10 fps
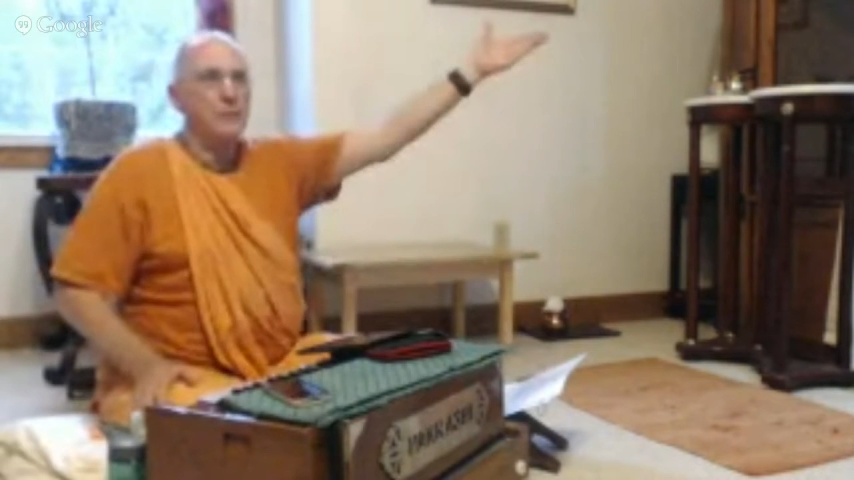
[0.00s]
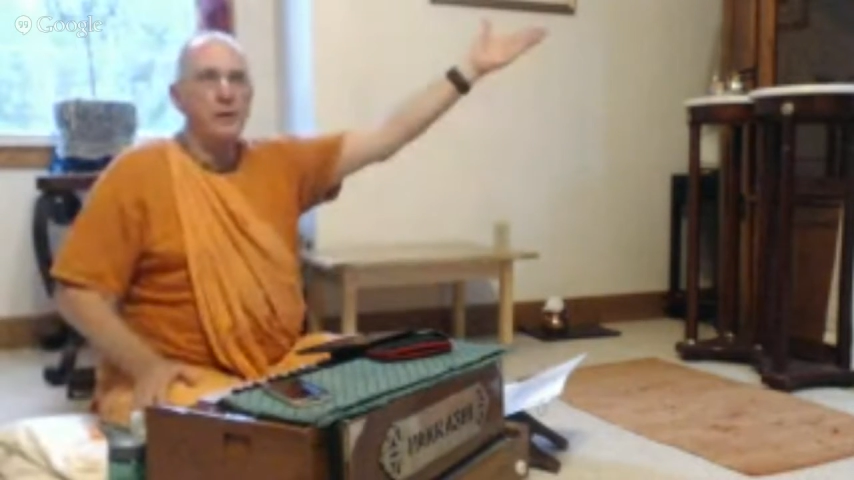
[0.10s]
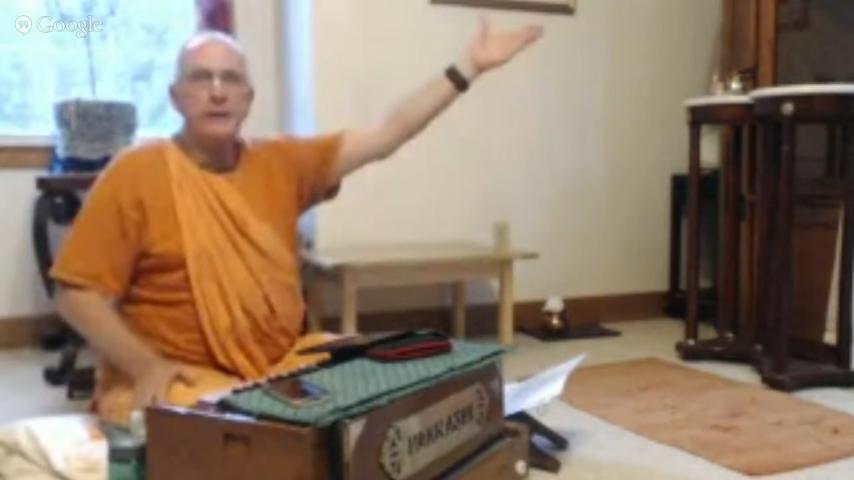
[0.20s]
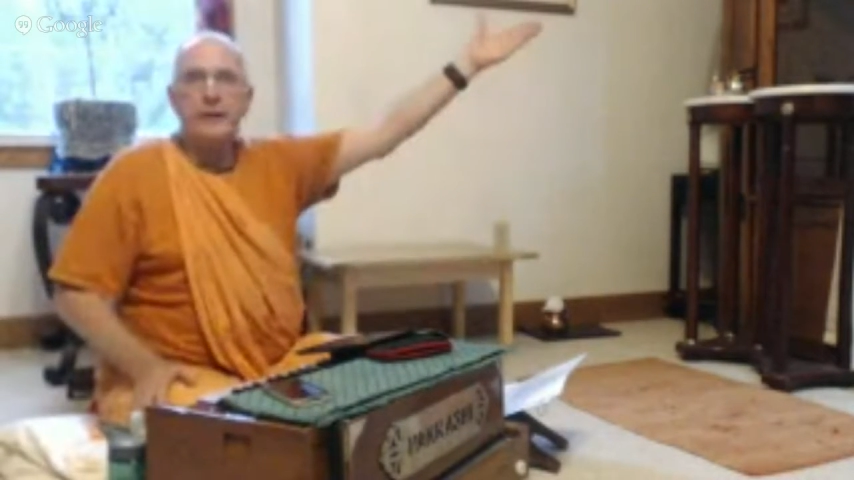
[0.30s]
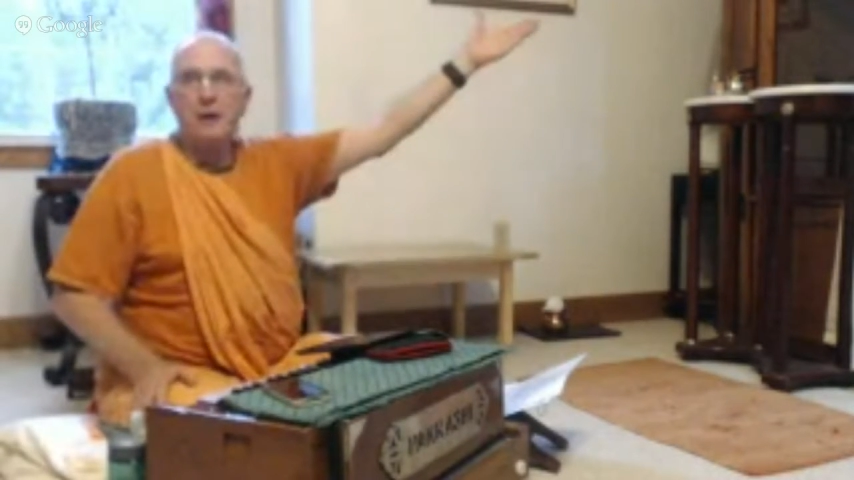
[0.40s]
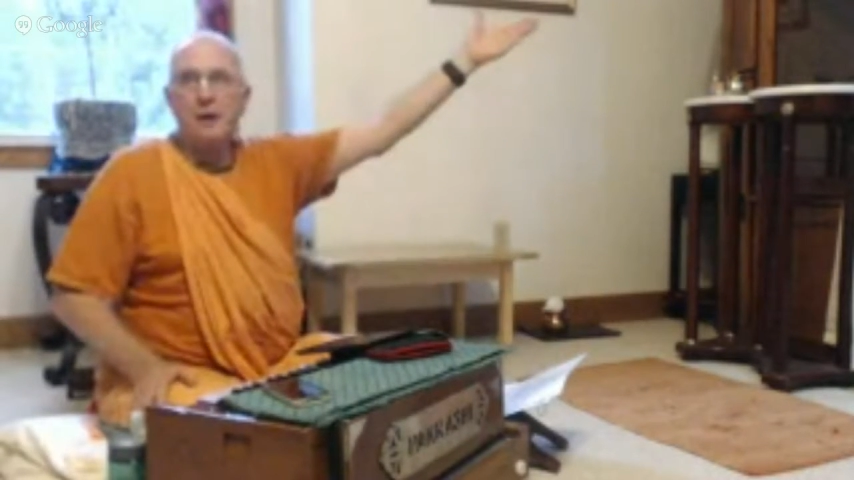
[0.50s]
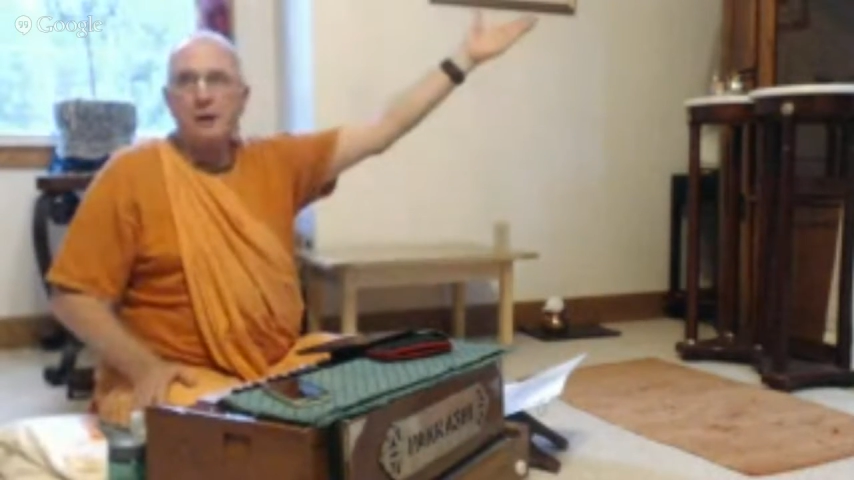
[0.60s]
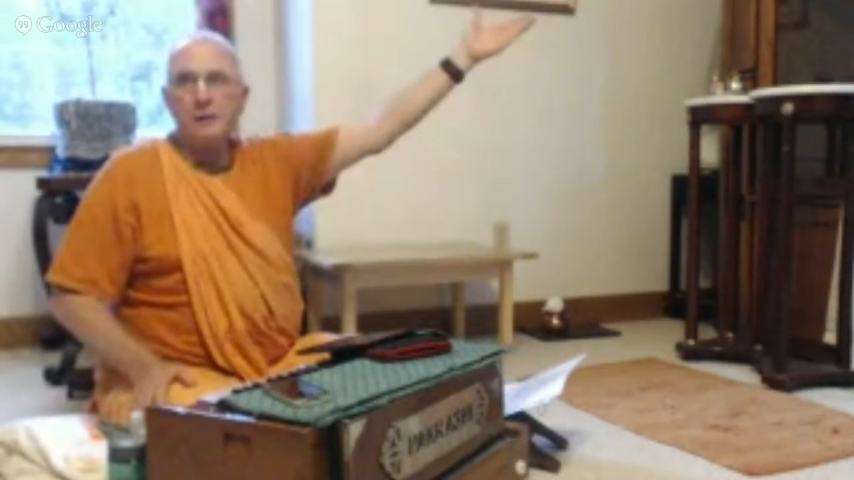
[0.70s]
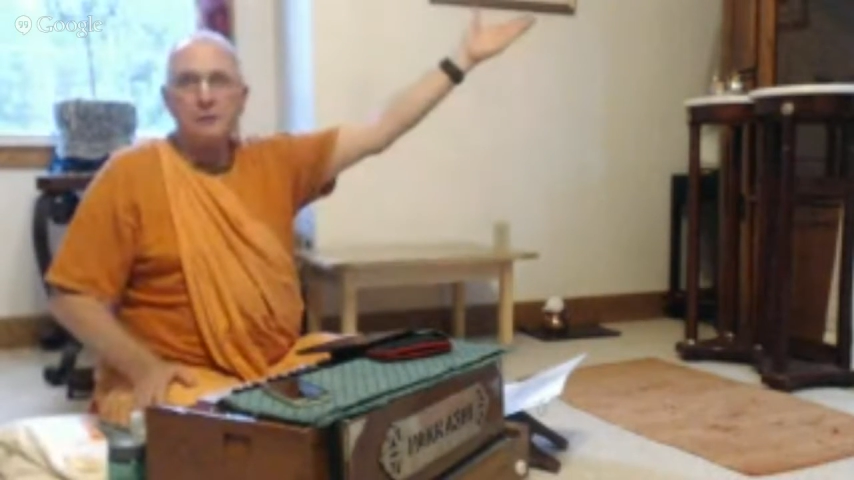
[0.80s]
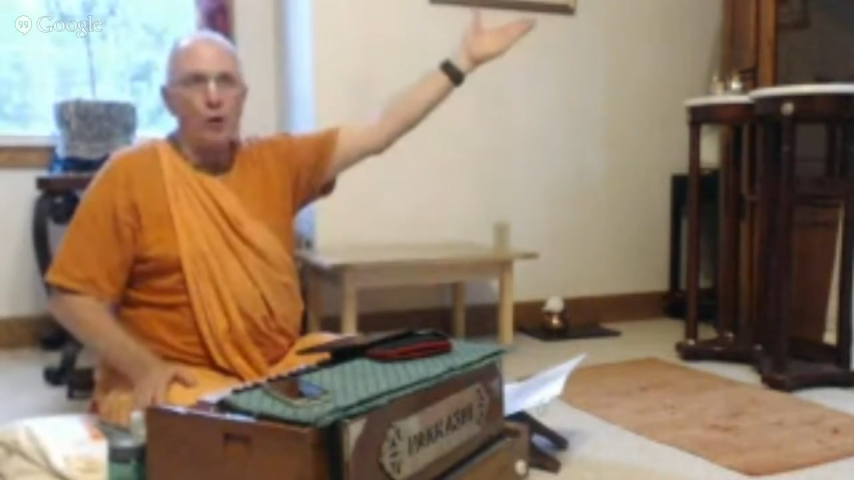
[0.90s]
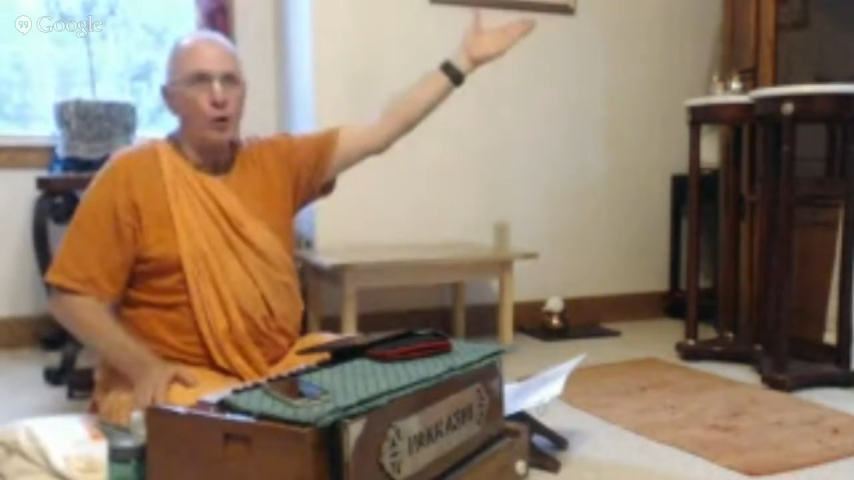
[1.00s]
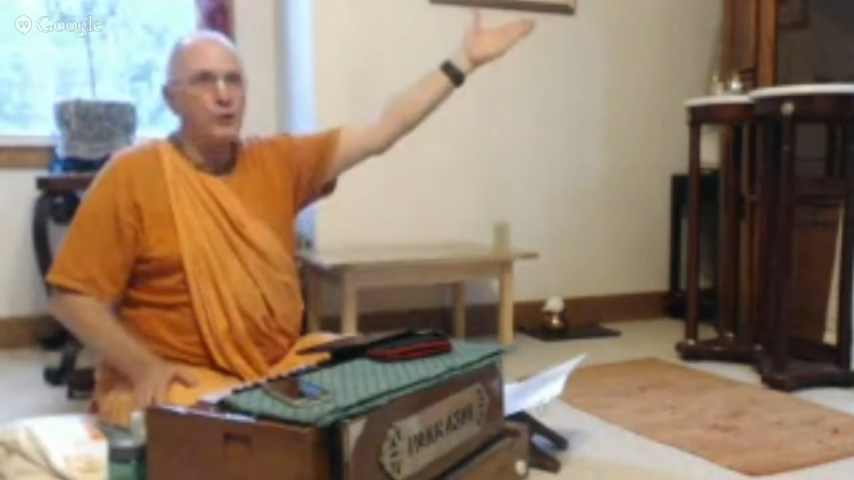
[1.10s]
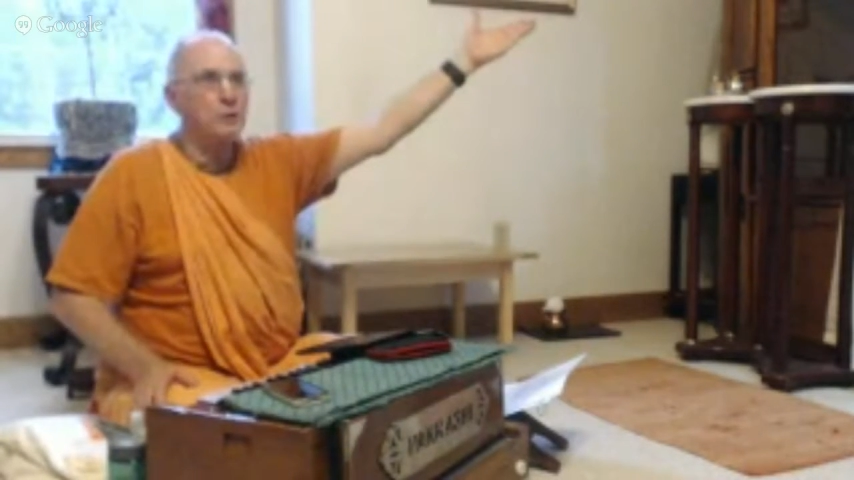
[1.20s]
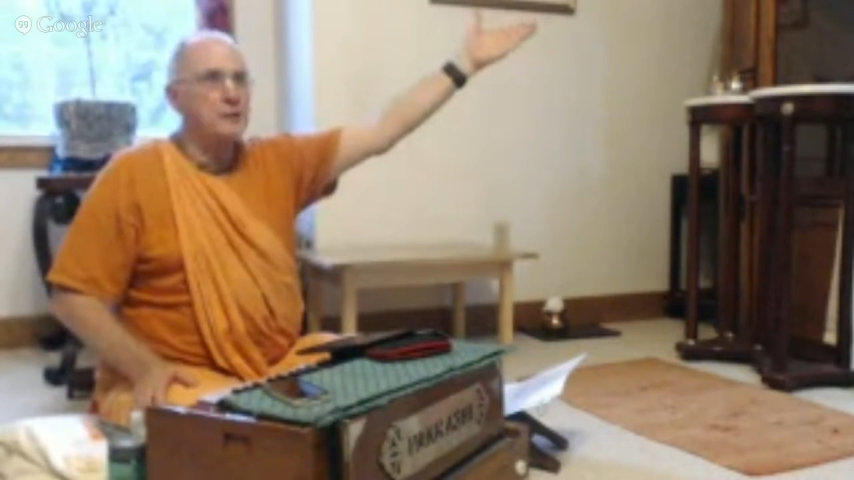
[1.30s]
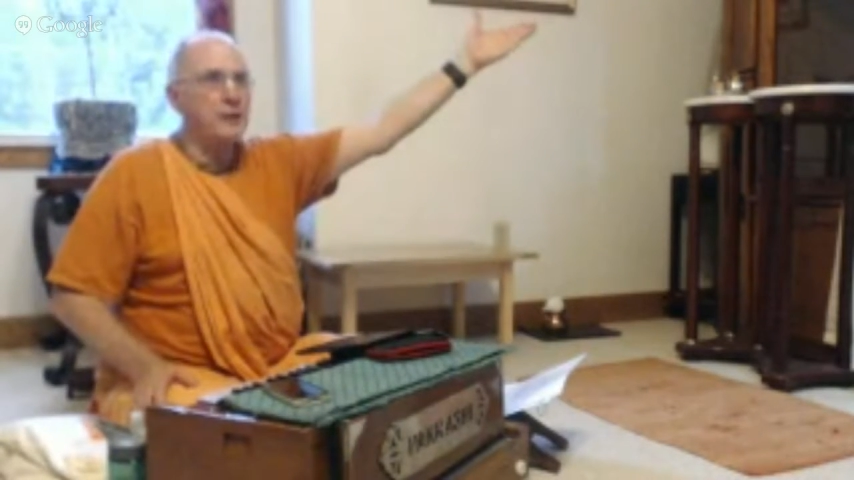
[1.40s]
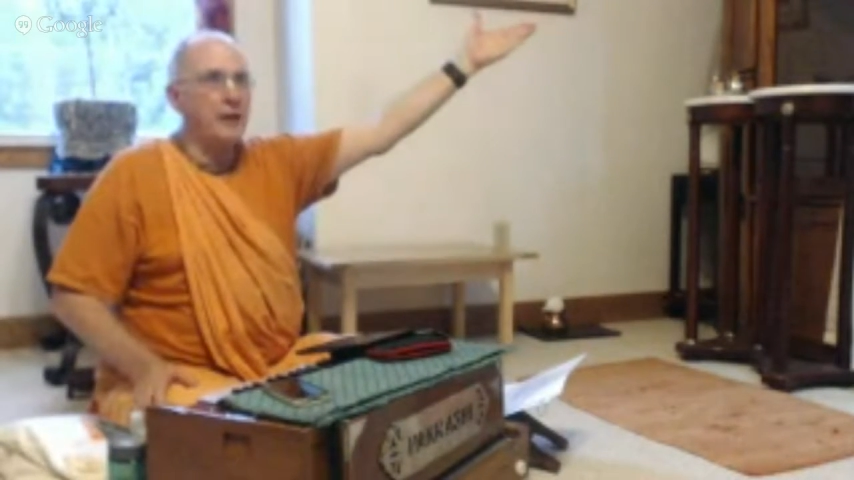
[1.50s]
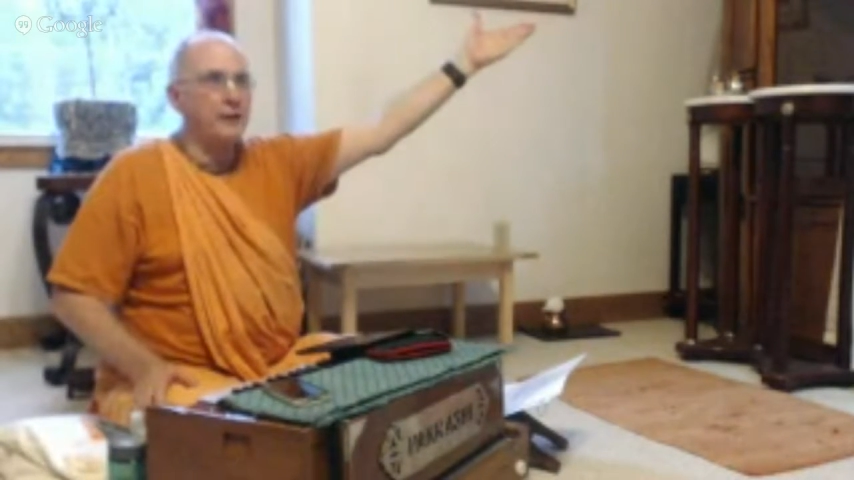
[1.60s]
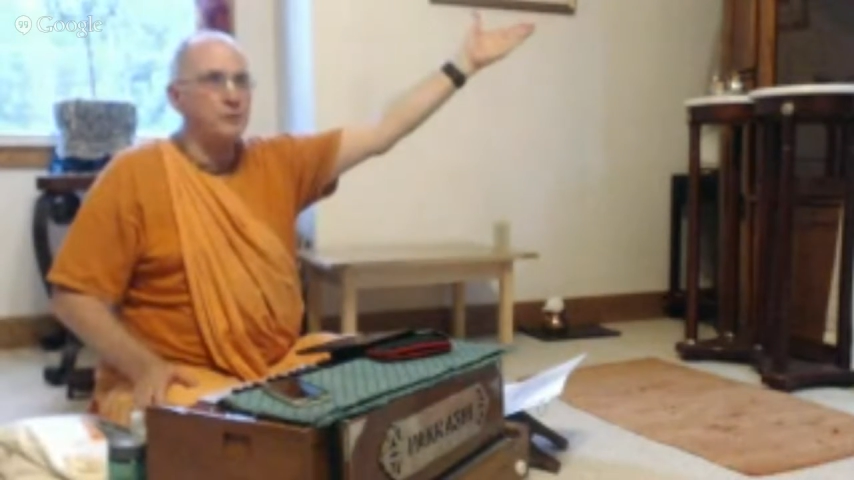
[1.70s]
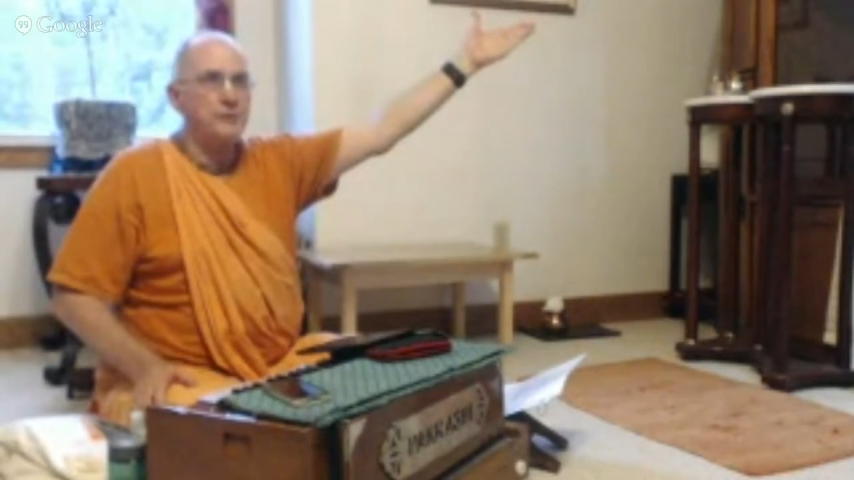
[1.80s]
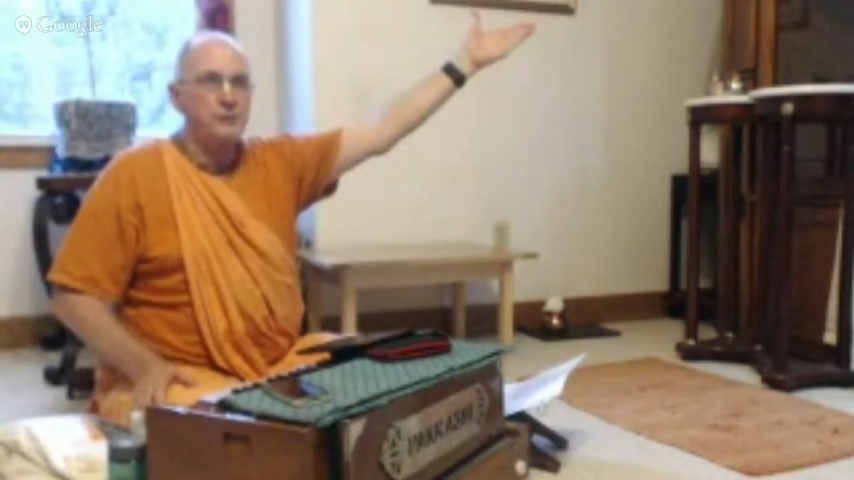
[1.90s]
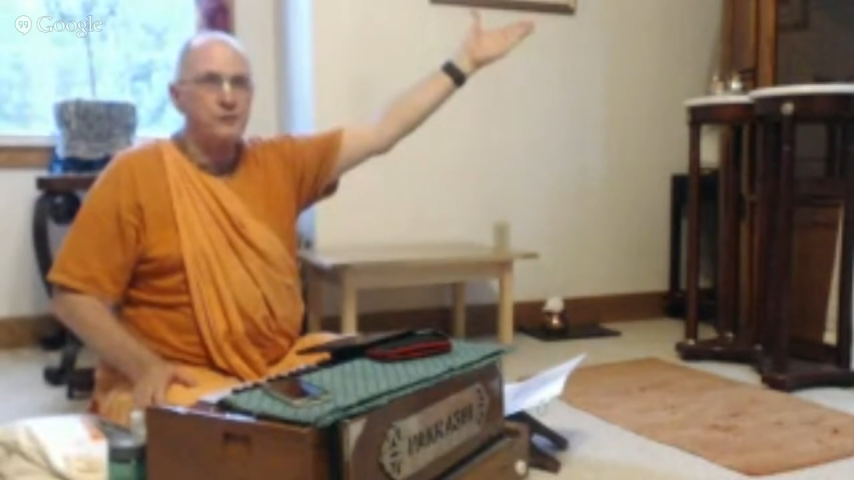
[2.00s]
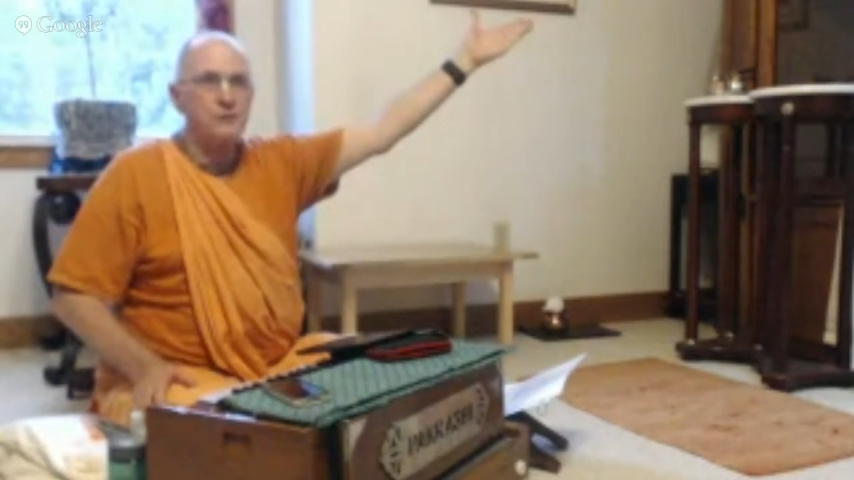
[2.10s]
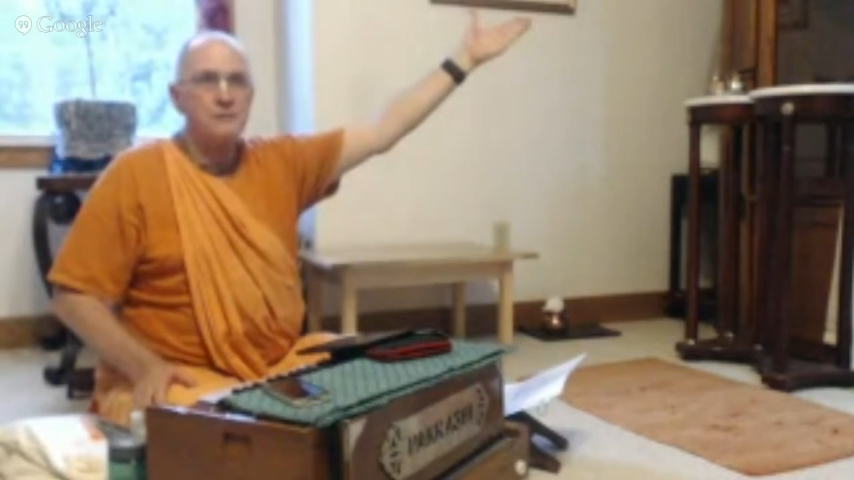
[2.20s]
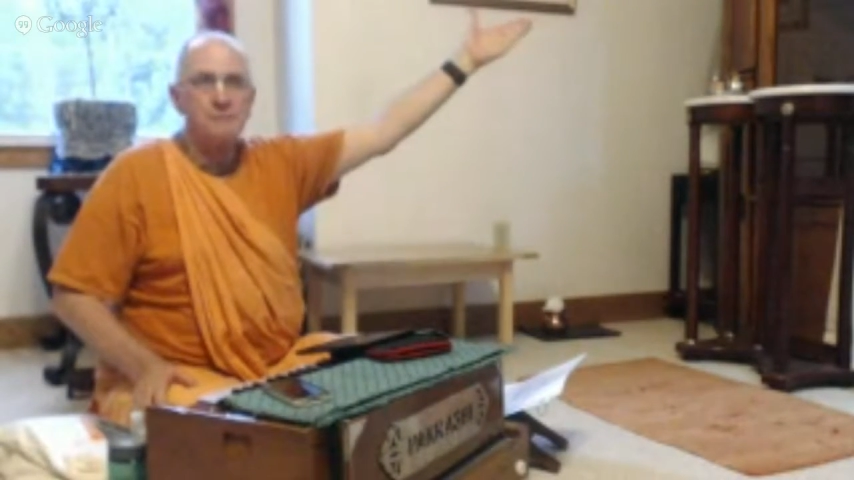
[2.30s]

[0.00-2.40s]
there they are, all your attachments.